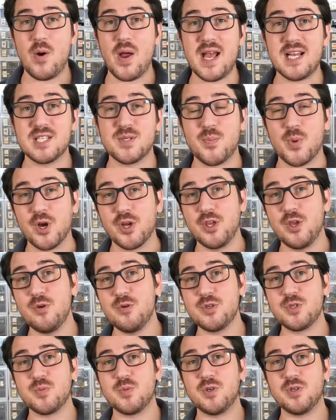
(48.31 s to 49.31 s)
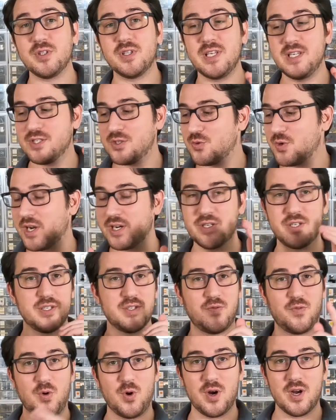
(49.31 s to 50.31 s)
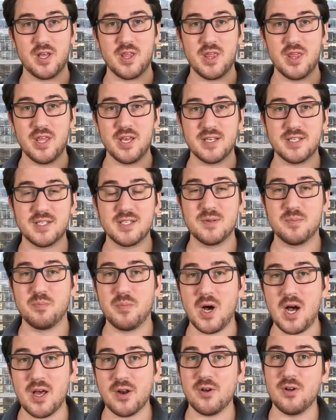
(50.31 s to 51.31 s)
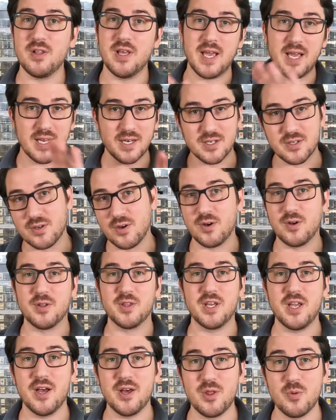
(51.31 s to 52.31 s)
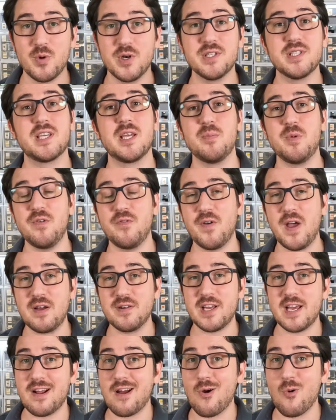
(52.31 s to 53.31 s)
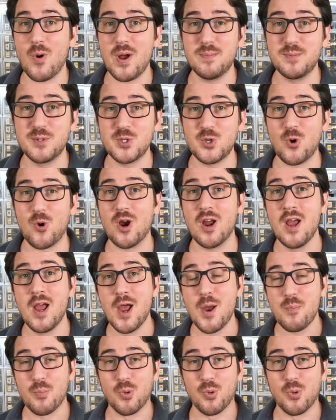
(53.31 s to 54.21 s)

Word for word: Now, as per usual, the instructions for this model and all the other ones can be found at our web store,